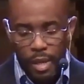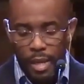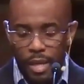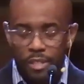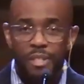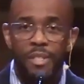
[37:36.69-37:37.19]

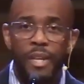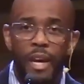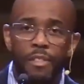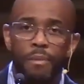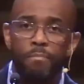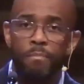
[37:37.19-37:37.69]
His
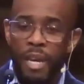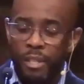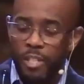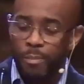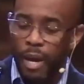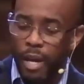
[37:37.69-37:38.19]
death made
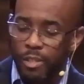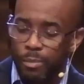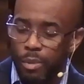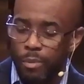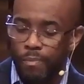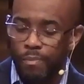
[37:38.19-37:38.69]
this
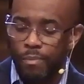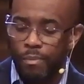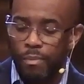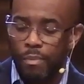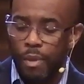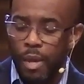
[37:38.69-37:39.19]
possible.
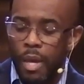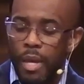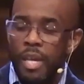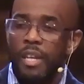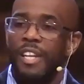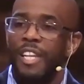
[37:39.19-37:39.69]

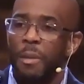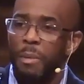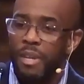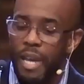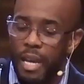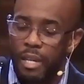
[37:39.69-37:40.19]
It
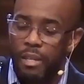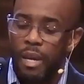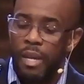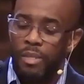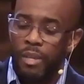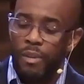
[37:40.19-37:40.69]
eliminated
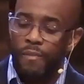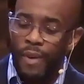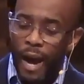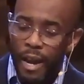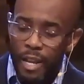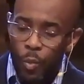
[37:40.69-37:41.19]
the
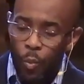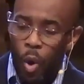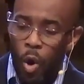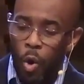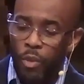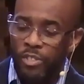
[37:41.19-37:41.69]
dividing
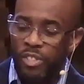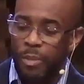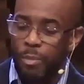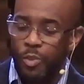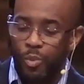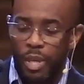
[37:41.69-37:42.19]
wall that
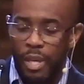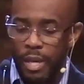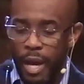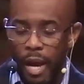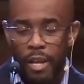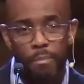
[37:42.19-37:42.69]
stood between
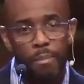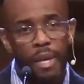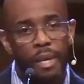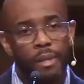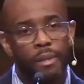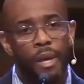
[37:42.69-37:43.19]
God and
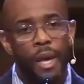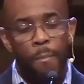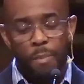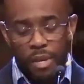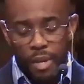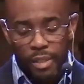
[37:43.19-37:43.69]
man
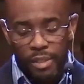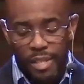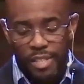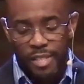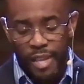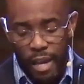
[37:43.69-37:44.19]
because he
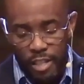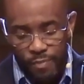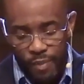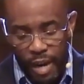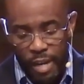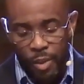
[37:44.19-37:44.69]

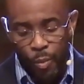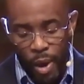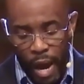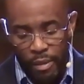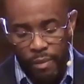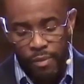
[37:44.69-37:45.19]
satisfied the
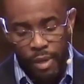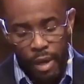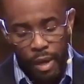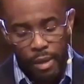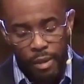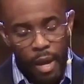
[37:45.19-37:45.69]
wrath of
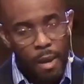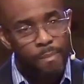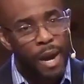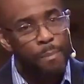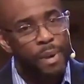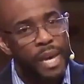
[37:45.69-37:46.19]
God
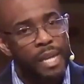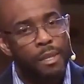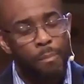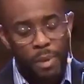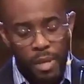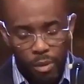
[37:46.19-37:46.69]
by paying
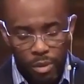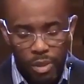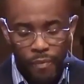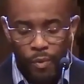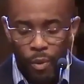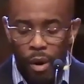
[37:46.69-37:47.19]
the
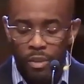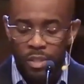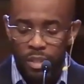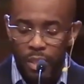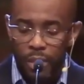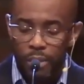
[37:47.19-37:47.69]
penalty for our
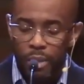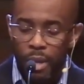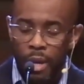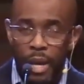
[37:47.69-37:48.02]
sin.